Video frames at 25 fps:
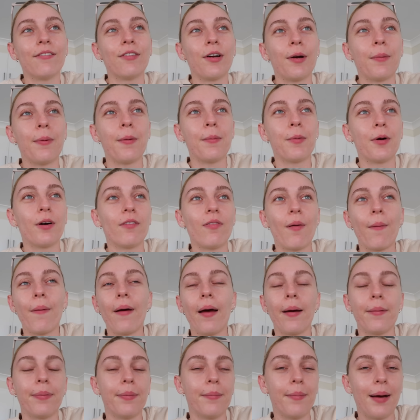I've got a bit more of a
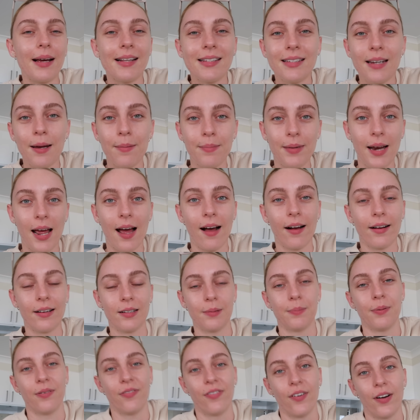pep in my step now
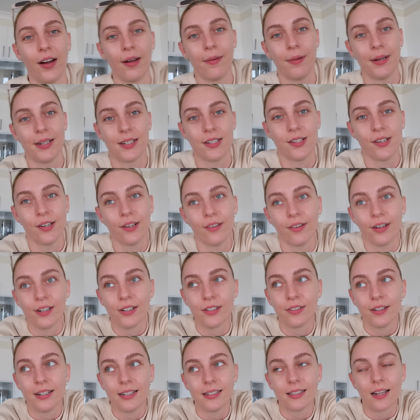because before I went to do
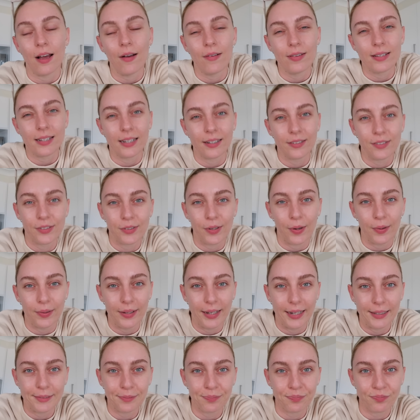groceries, I was like
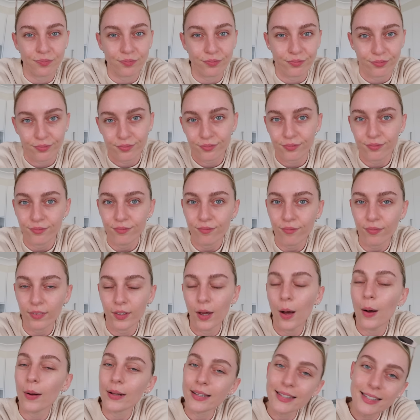scrolling
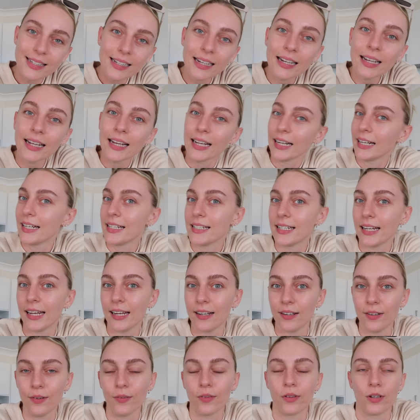on Seek and
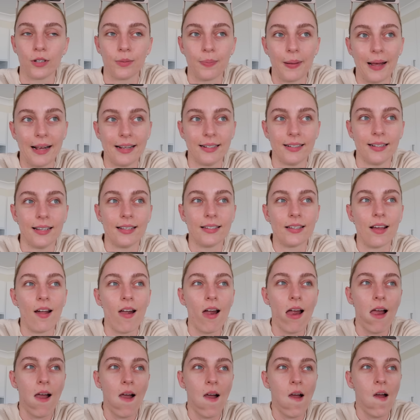Indeed and all those places
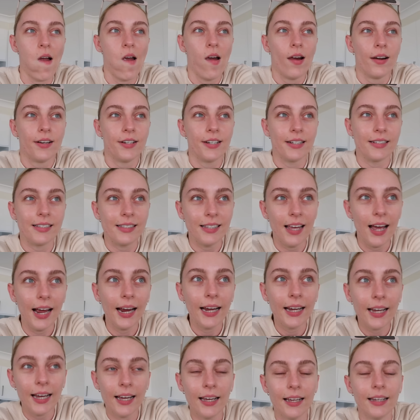just
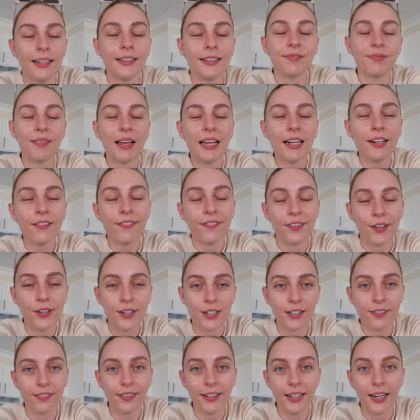like in a few
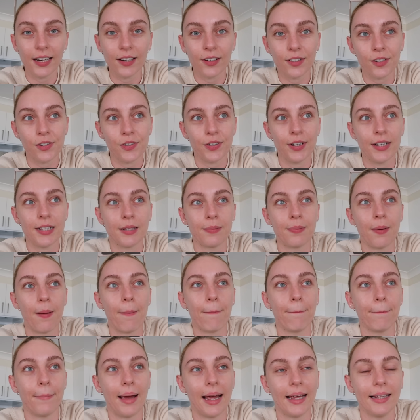different industries but
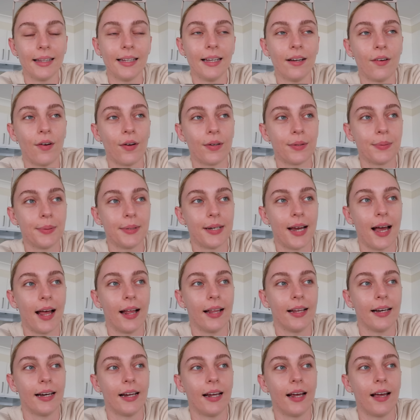mainly
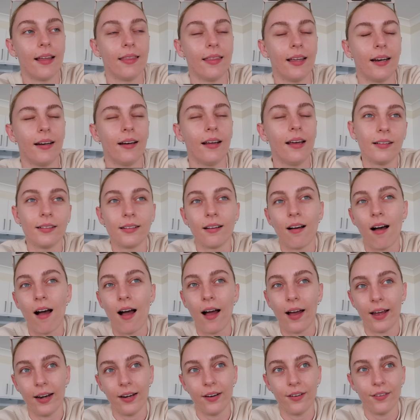hospitality and then
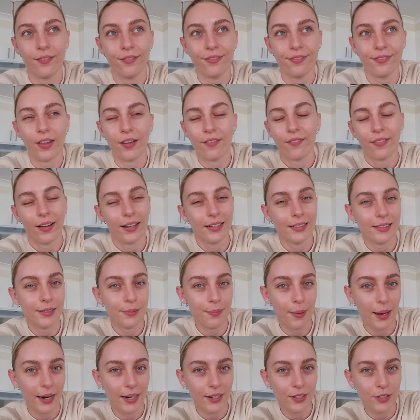kind of events
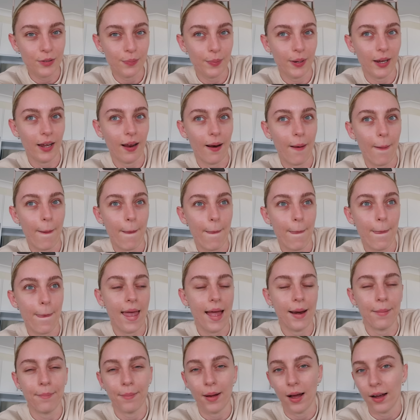management
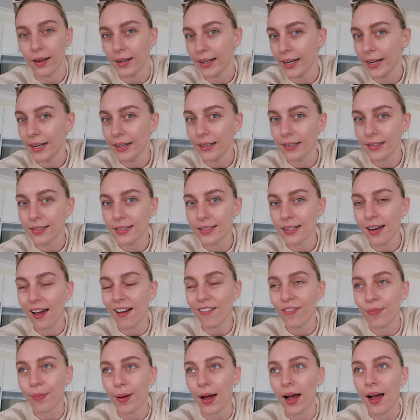and marketing and
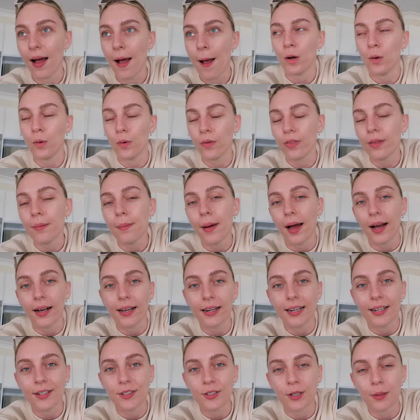stuff but all the
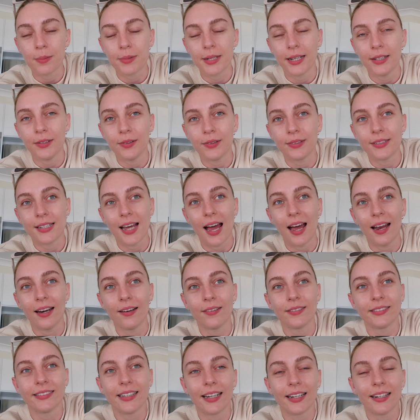marketing jobs I looked at and
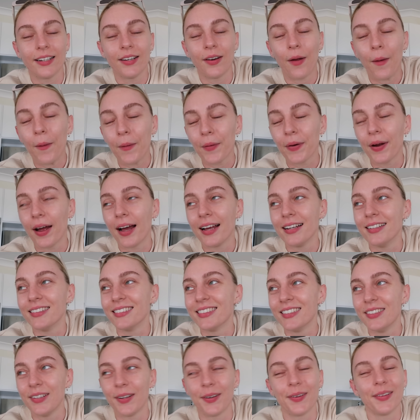I was like no I
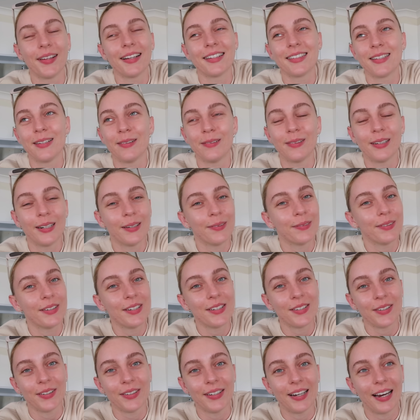just know that's not what I want to
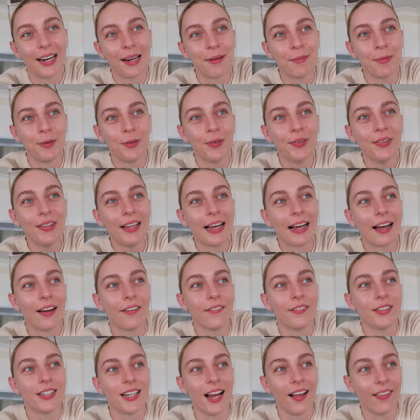do anymore like
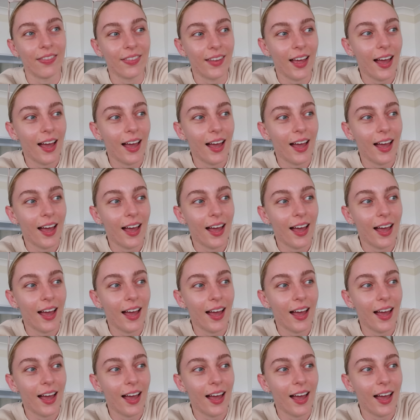I've done